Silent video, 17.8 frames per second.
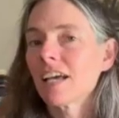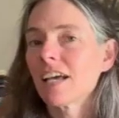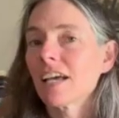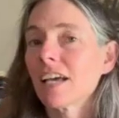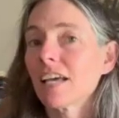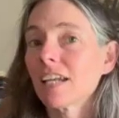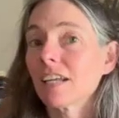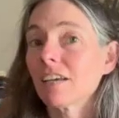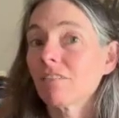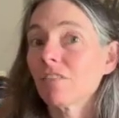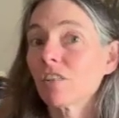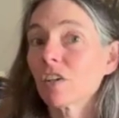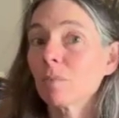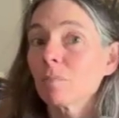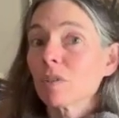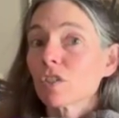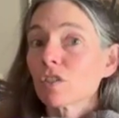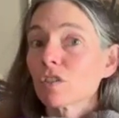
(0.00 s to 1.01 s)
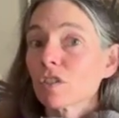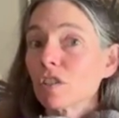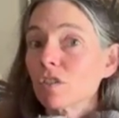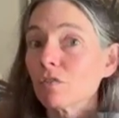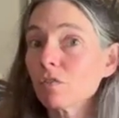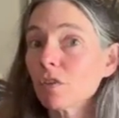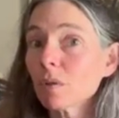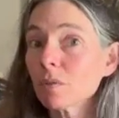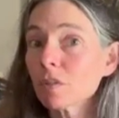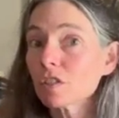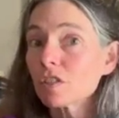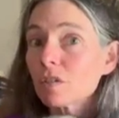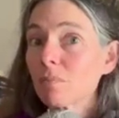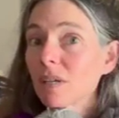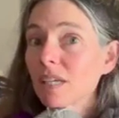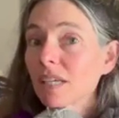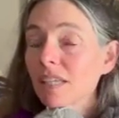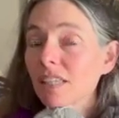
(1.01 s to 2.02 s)
and I'm very much looking forward to
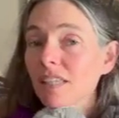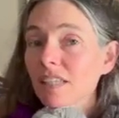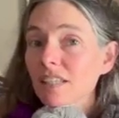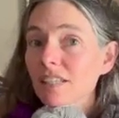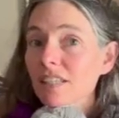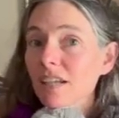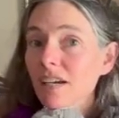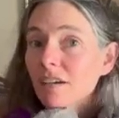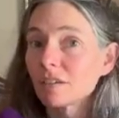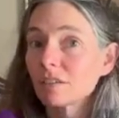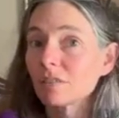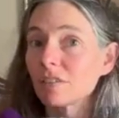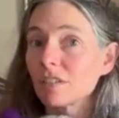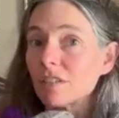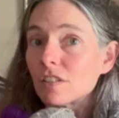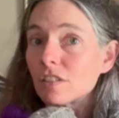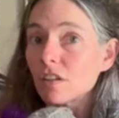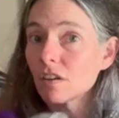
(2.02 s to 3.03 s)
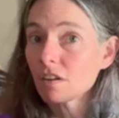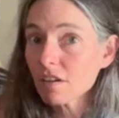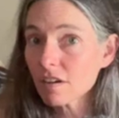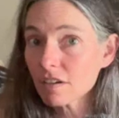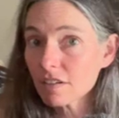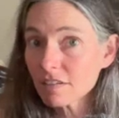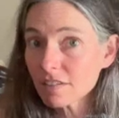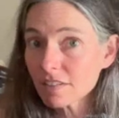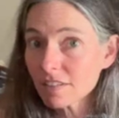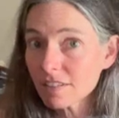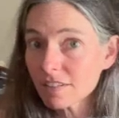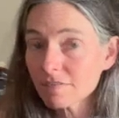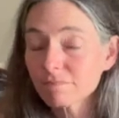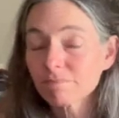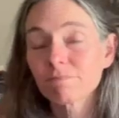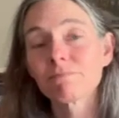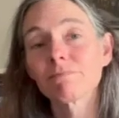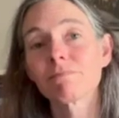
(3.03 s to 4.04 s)
making things out of these yarns.
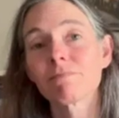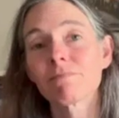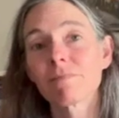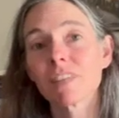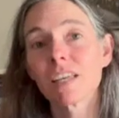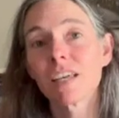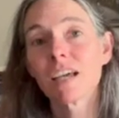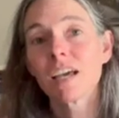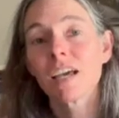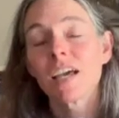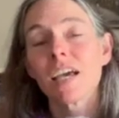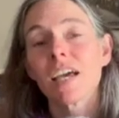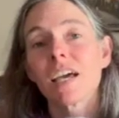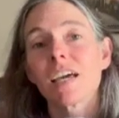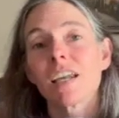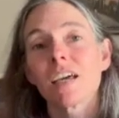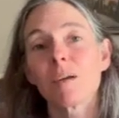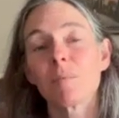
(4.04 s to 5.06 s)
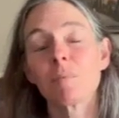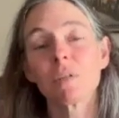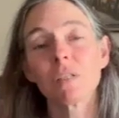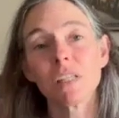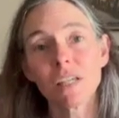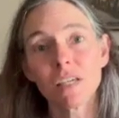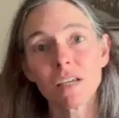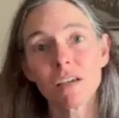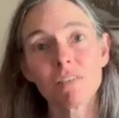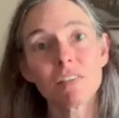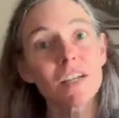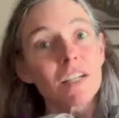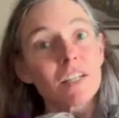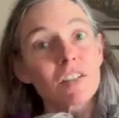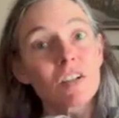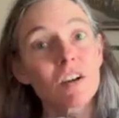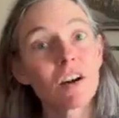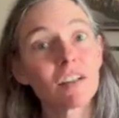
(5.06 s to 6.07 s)
And I believe that
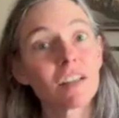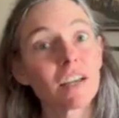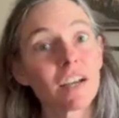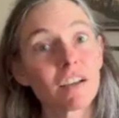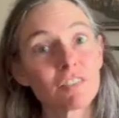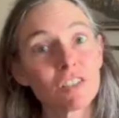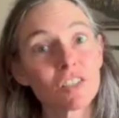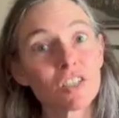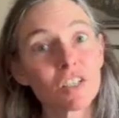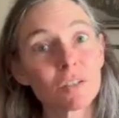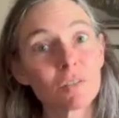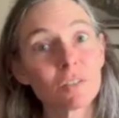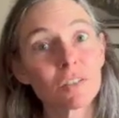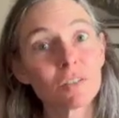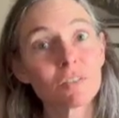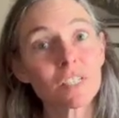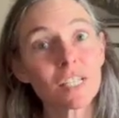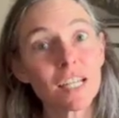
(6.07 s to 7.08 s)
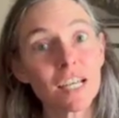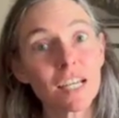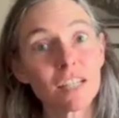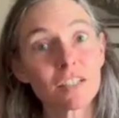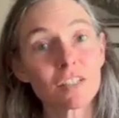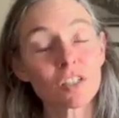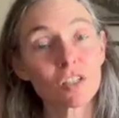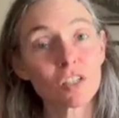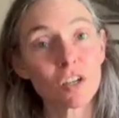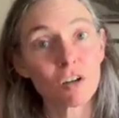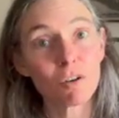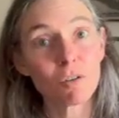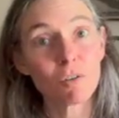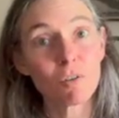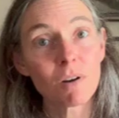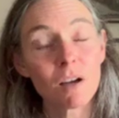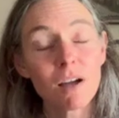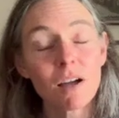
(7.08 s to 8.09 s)
is all I have to share with you today.
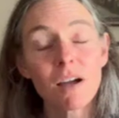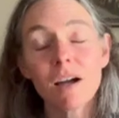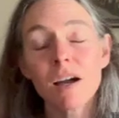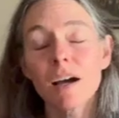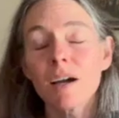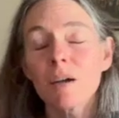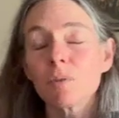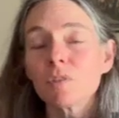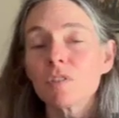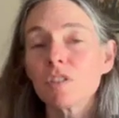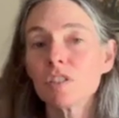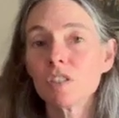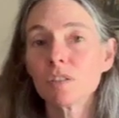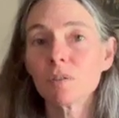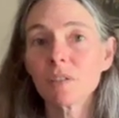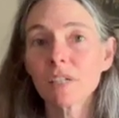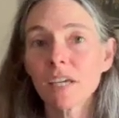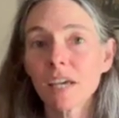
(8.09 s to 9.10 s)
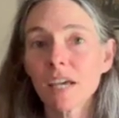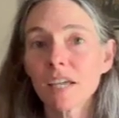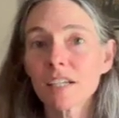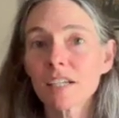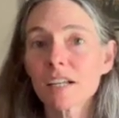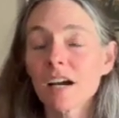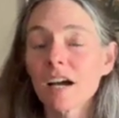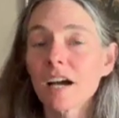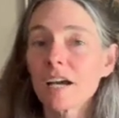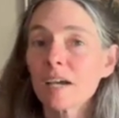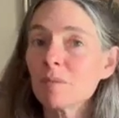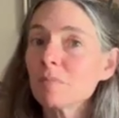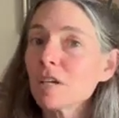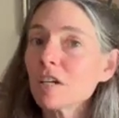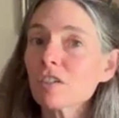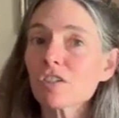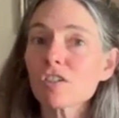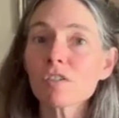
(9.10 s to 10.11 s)
So I will see you again. I am
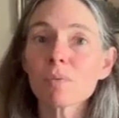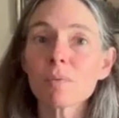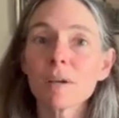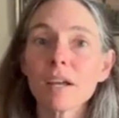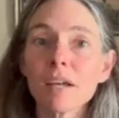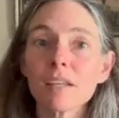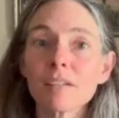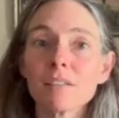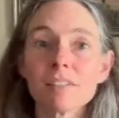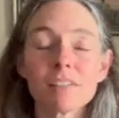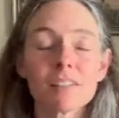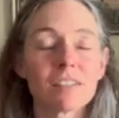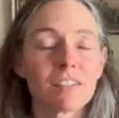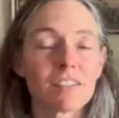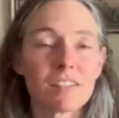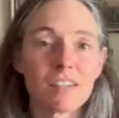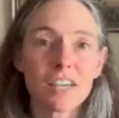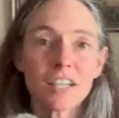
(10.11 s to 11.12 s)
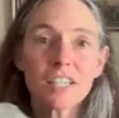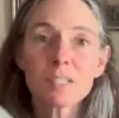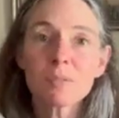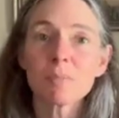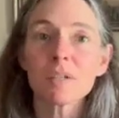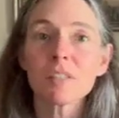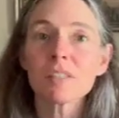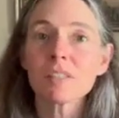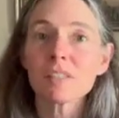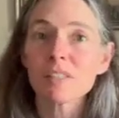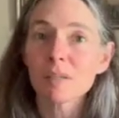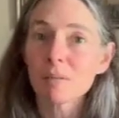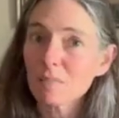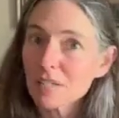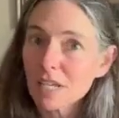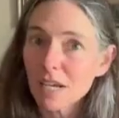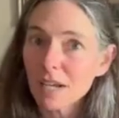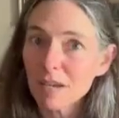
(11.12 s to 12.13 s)
not sure when, next month
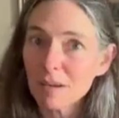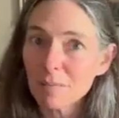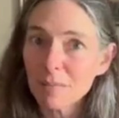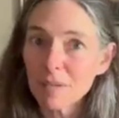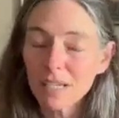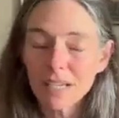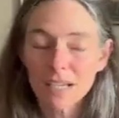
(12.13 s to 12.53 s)
sometime,